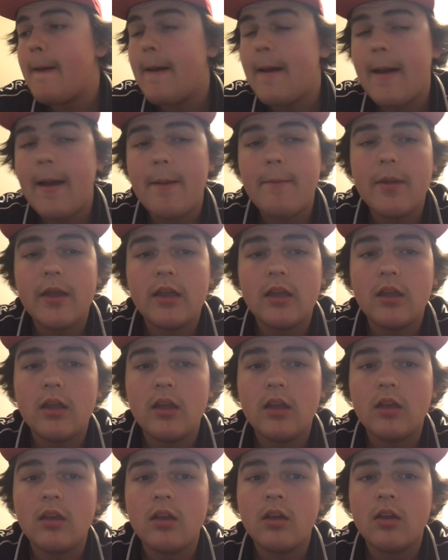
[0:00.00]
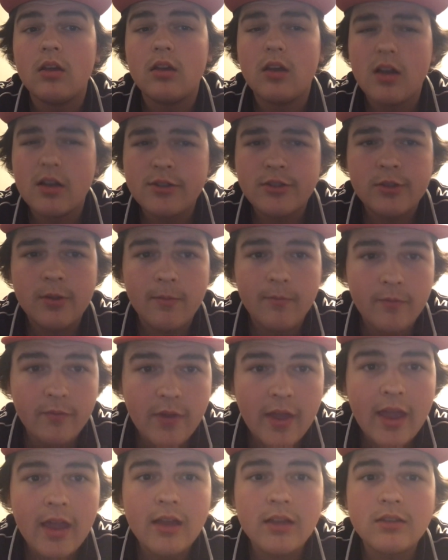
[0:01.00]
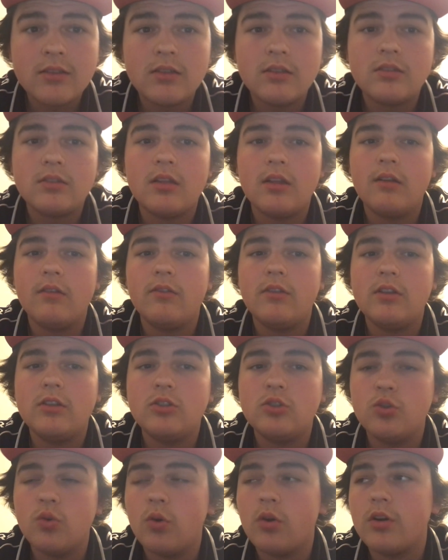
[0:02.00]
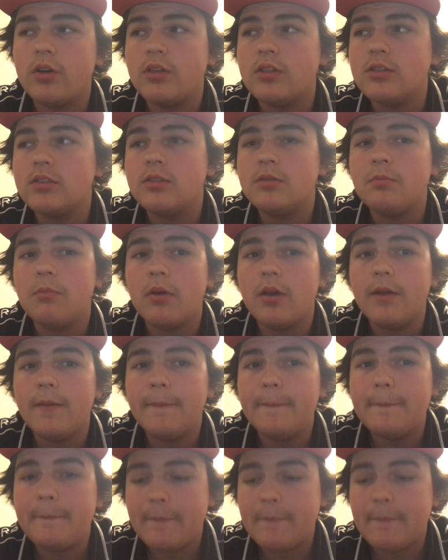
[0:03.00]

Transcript: I'm making custom Vans instead of these Jordans, but